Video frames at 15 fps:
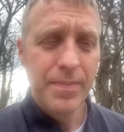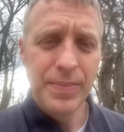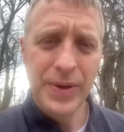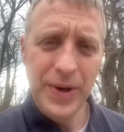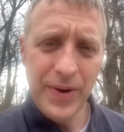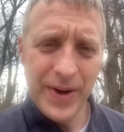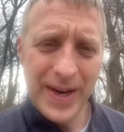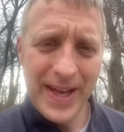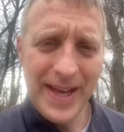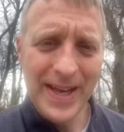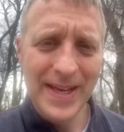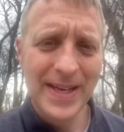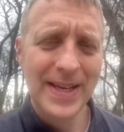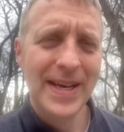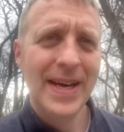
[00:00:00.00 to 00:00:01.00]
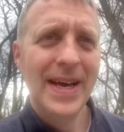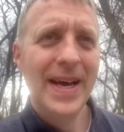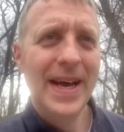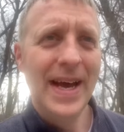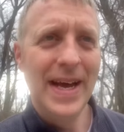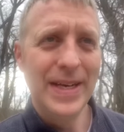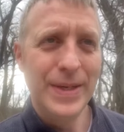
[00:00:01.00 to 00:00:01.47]
purity
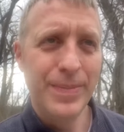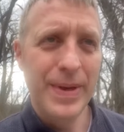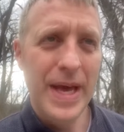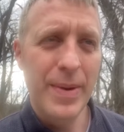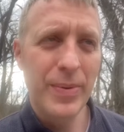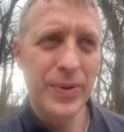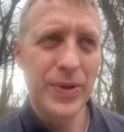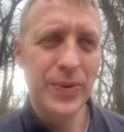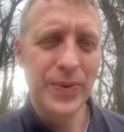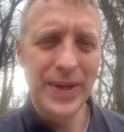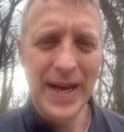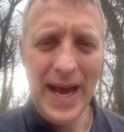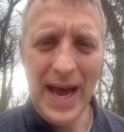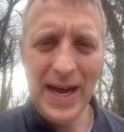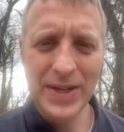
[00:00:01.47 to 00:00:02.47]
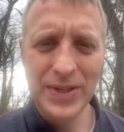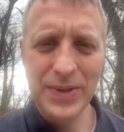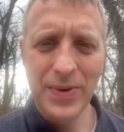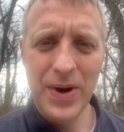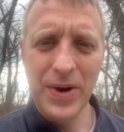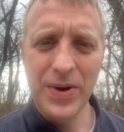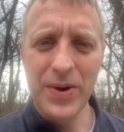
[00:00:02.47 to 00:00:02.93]
and to be able to react to
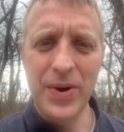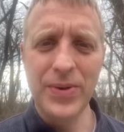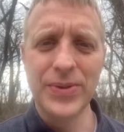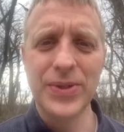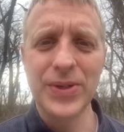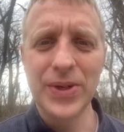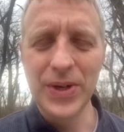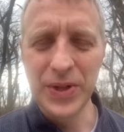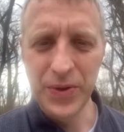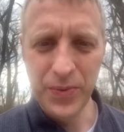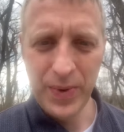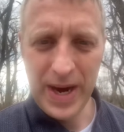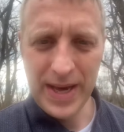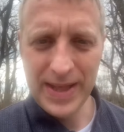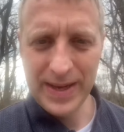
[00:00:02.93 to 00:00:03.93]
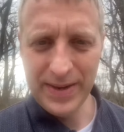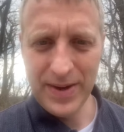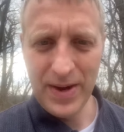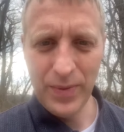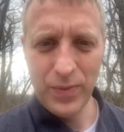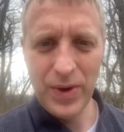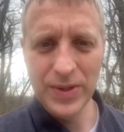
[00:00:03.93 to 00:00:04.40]
our culture in the way that
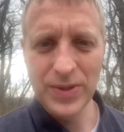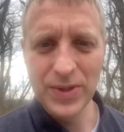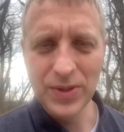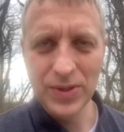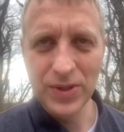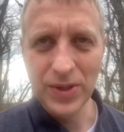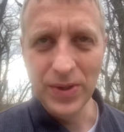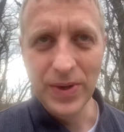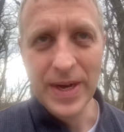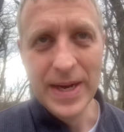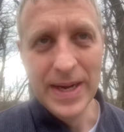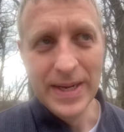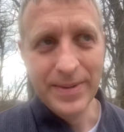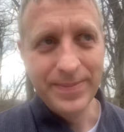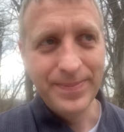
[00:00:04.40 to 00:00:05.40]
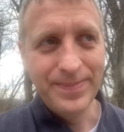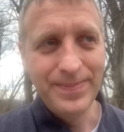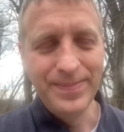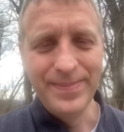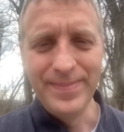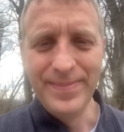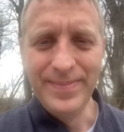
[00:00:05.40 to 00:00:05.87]
God wants us to.
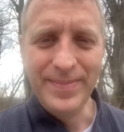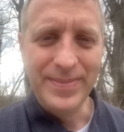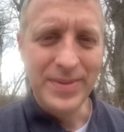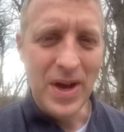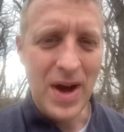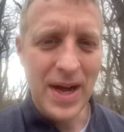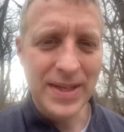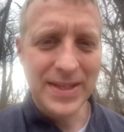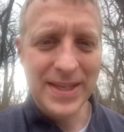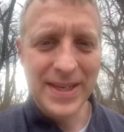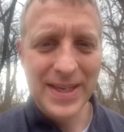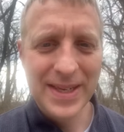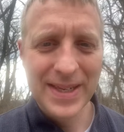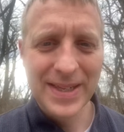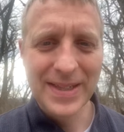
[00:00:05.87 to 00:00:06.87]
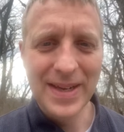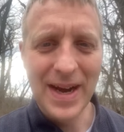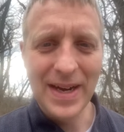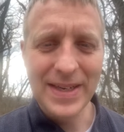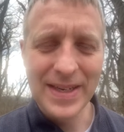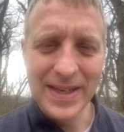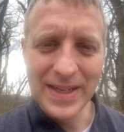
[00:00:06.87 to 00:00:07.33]
Not,
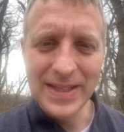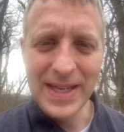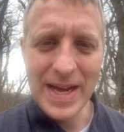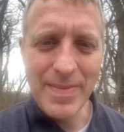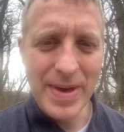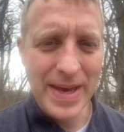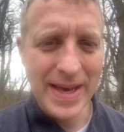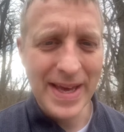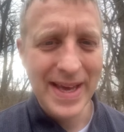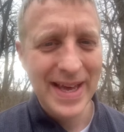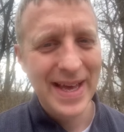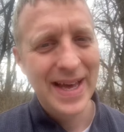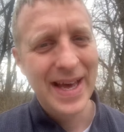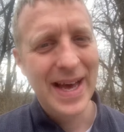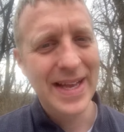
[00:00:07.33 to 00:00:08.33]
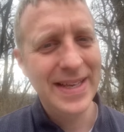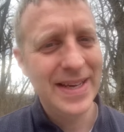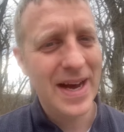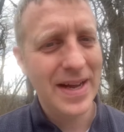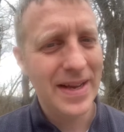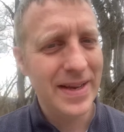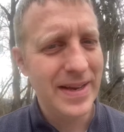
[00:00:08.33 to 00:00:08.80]
not condemning and
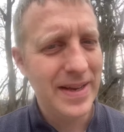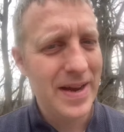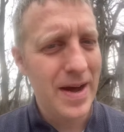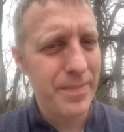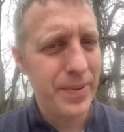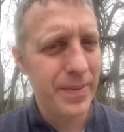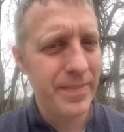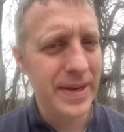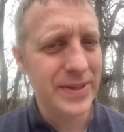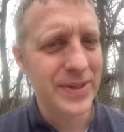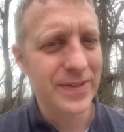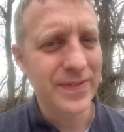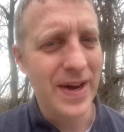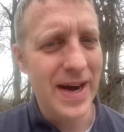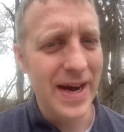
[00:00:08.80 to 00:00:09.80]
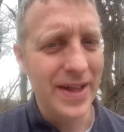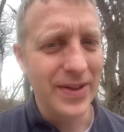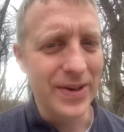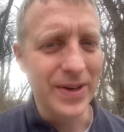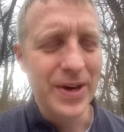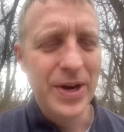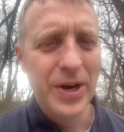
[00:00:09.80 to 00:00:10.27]
yet not permissive
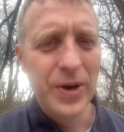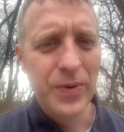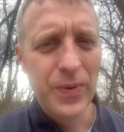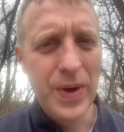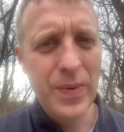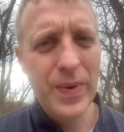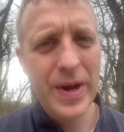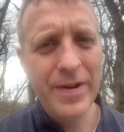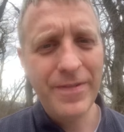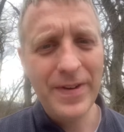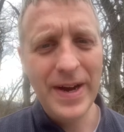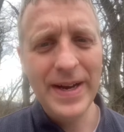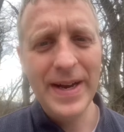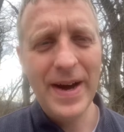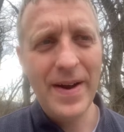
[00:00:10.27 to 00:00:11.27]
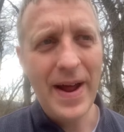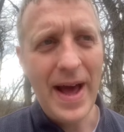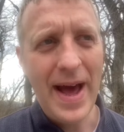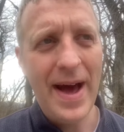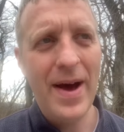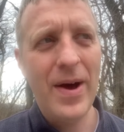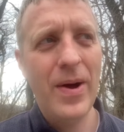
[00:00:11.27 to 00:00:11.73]
either. We want to find out
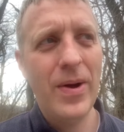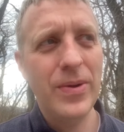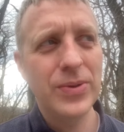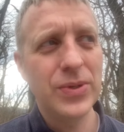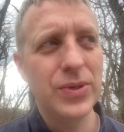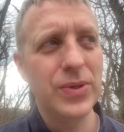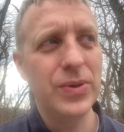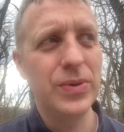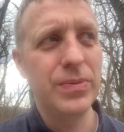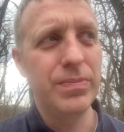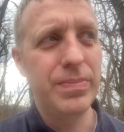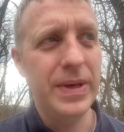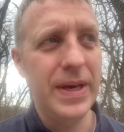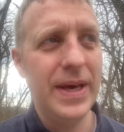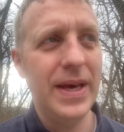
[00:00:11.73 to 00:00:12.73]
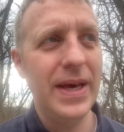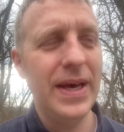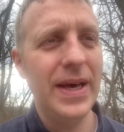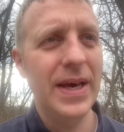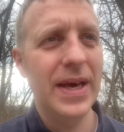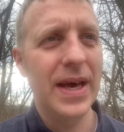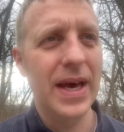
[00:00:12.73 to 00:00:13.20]
how to
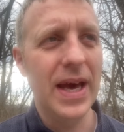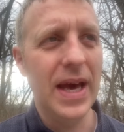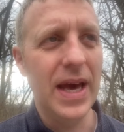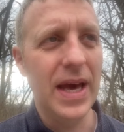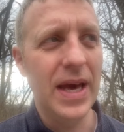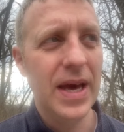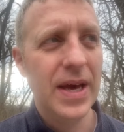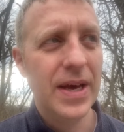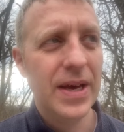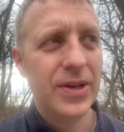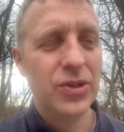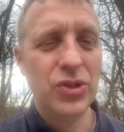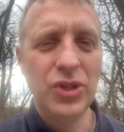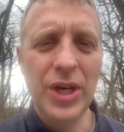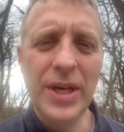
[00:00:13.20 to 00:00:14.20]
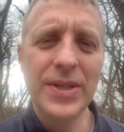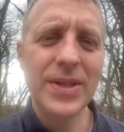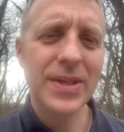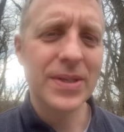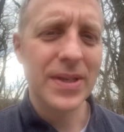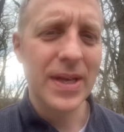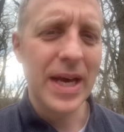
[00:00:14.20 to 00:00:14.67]
be a
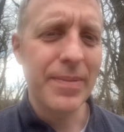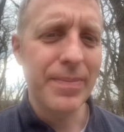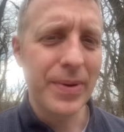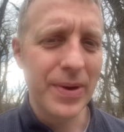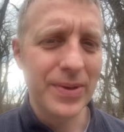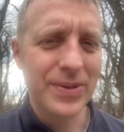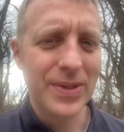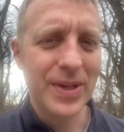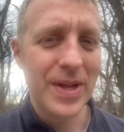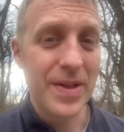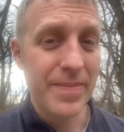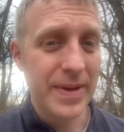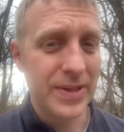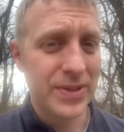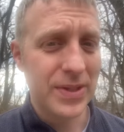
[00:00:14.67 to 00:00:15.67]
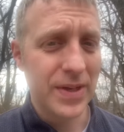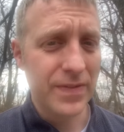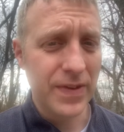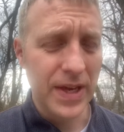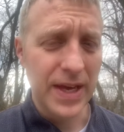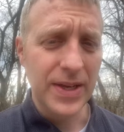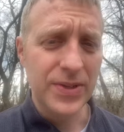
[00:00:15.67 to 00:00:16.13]
Jesus-like person in the midst of
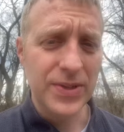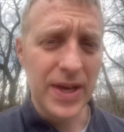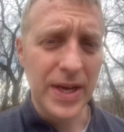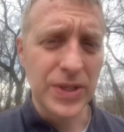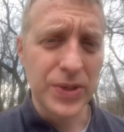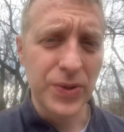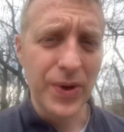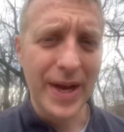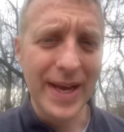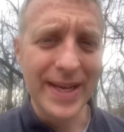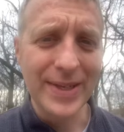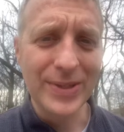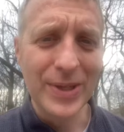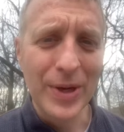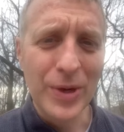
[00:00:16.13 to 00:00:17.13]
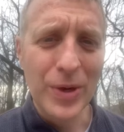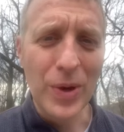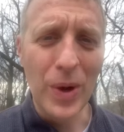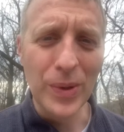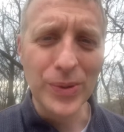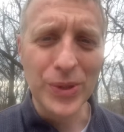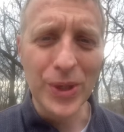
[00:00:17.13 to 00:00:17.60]
a sex-crazed
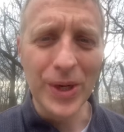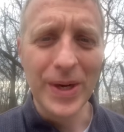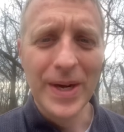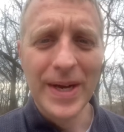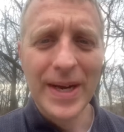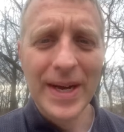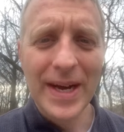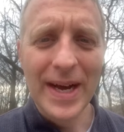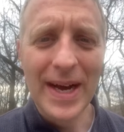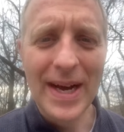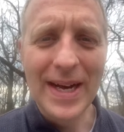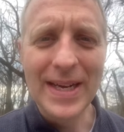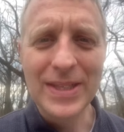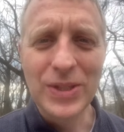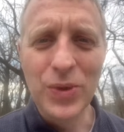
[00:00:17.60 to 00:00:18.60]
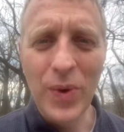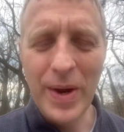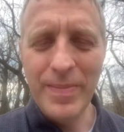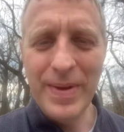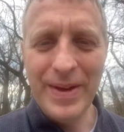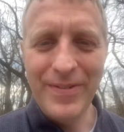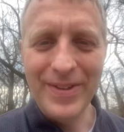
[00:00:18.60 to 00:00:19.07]
culture. Uh, join
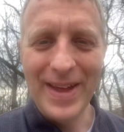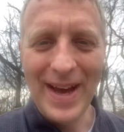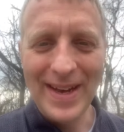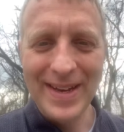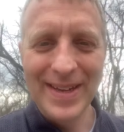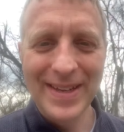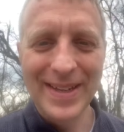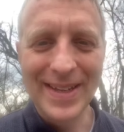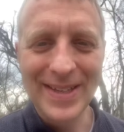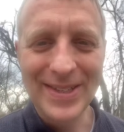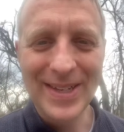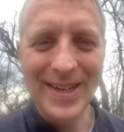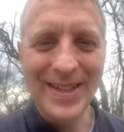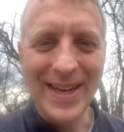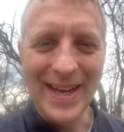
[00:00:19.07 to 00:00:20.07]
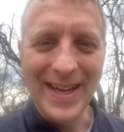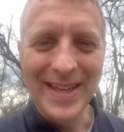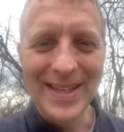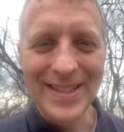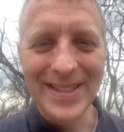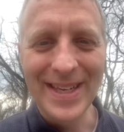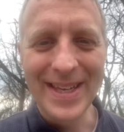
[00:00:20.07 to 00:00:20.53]
me for that this Sunday.
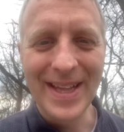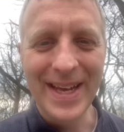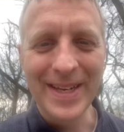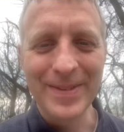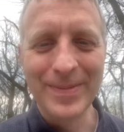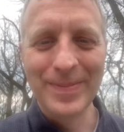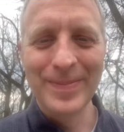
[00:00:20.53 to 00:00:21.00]
See you then.